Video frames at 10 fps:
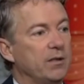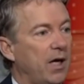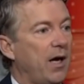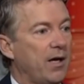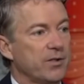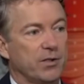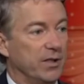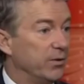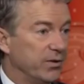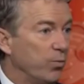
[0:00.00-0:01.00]
class,
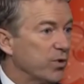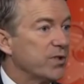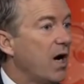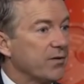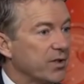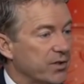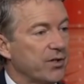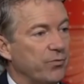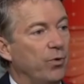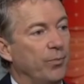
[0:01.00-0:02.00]
and it was not
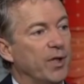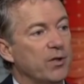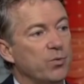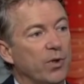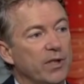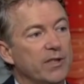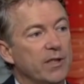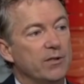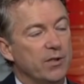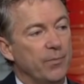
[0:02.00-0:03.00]
successful because what it
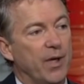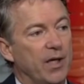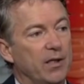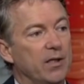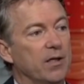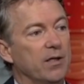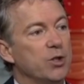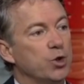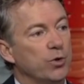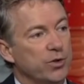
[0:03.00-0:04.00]
did is it made
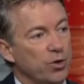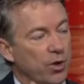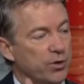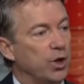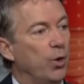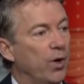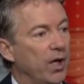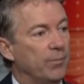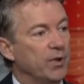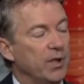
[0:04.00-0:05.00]
insurance costs go
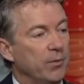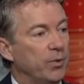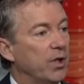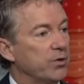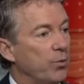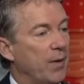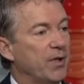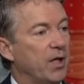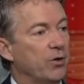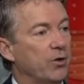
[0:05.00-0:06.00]
up, because
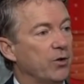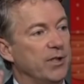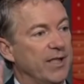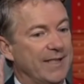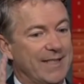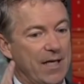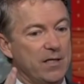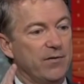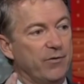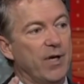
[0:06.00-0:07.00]
Obamacare said that
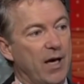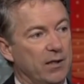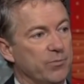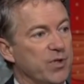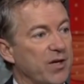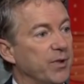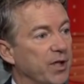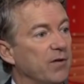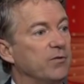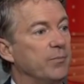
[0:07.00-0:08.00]
10 different items have to
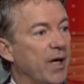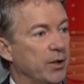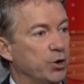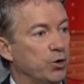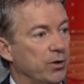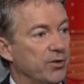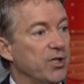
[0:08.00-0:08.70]
be covered by insurance